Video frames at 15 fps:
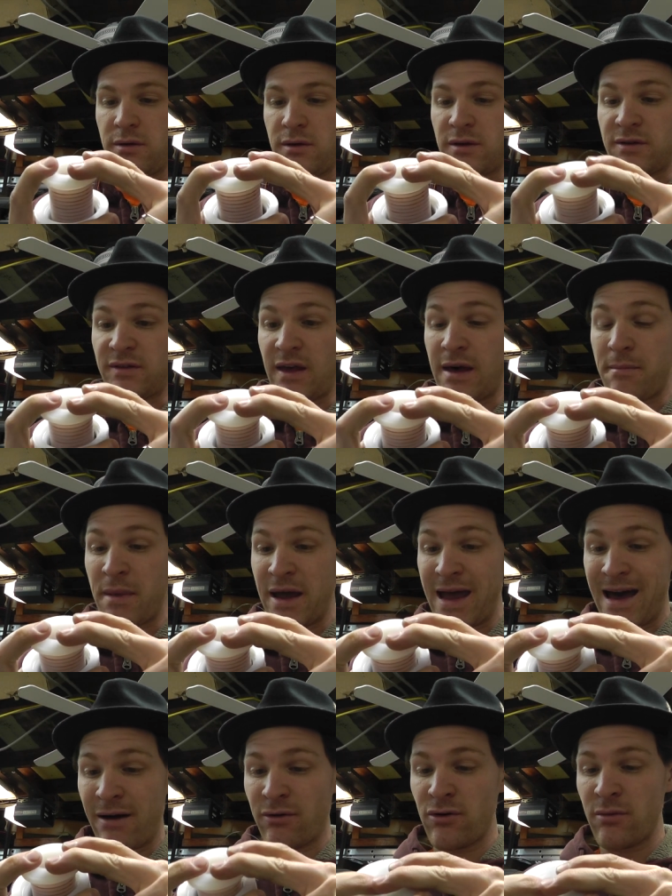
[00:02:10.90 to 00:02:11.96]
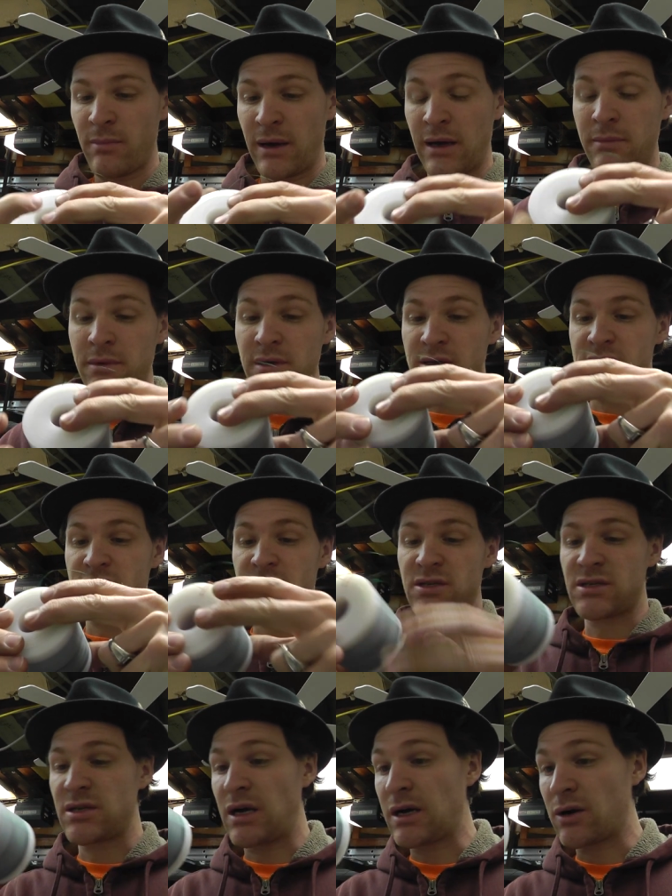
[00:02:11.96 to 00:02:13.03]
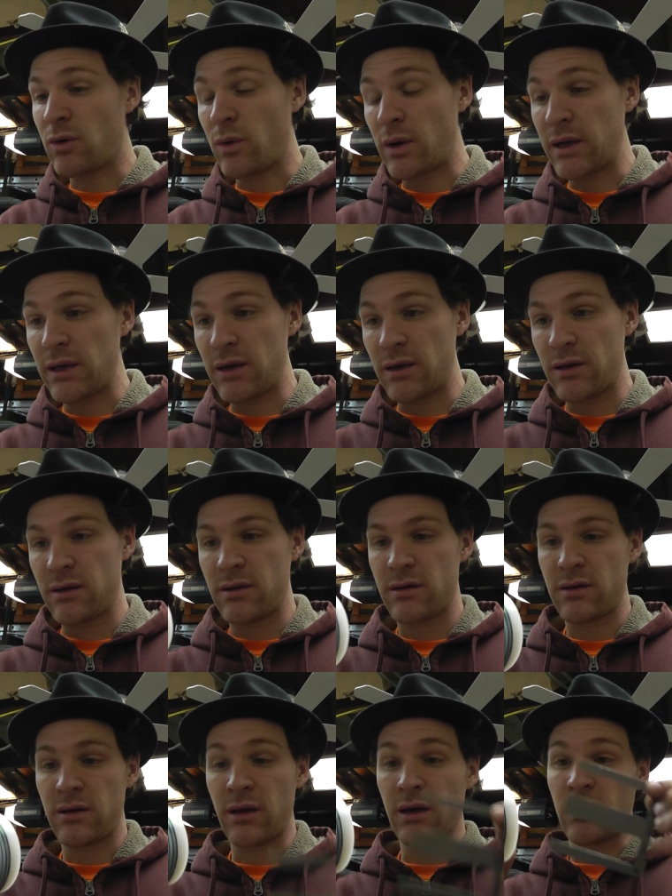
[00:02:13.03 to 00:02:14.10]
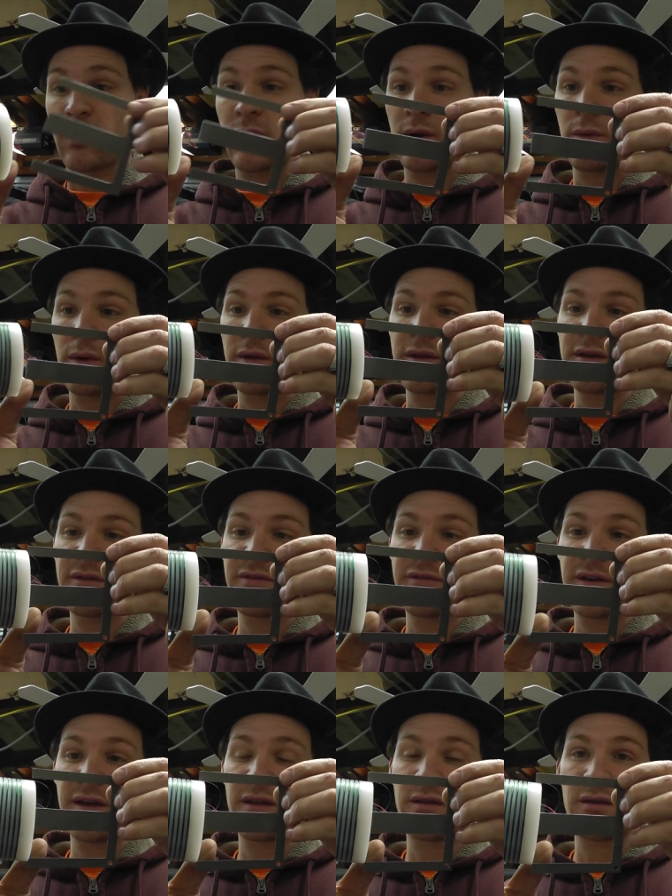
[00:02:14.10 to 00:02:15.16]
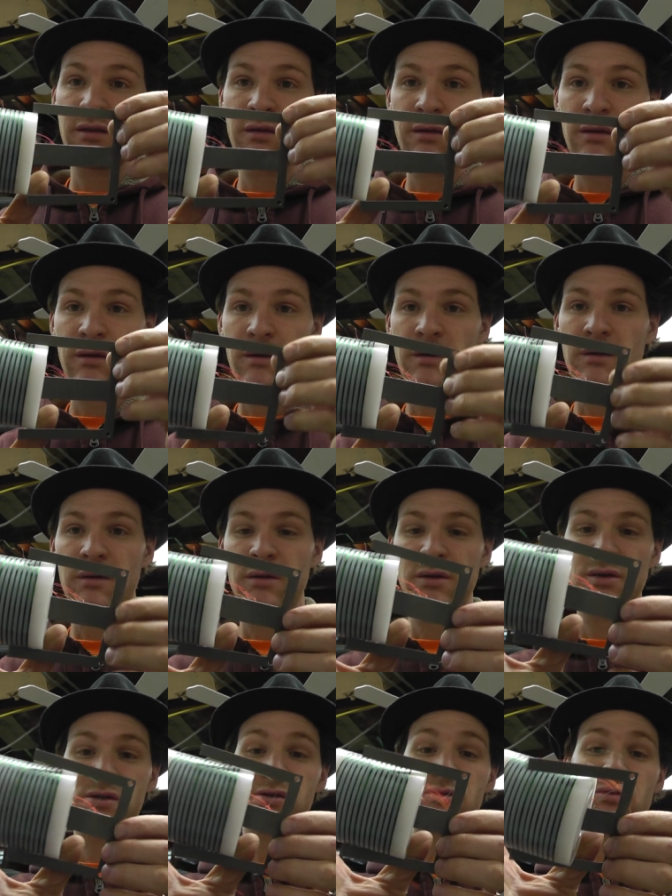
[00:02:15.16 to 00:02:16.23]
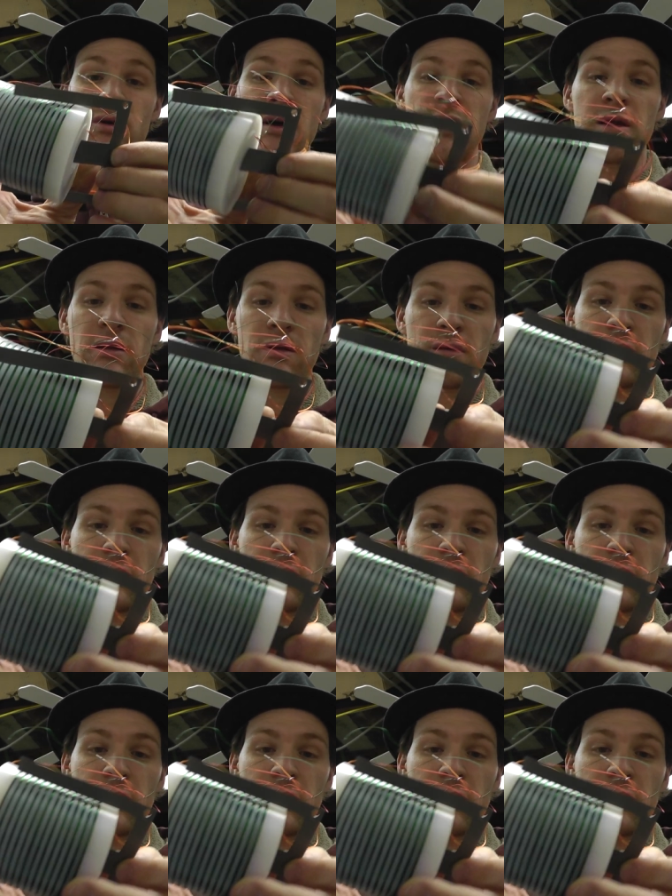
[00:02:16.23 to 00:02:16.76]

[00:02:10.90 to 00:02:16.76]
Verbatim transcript: is that my outer bobbin is just not quite not quite well. These fit just right.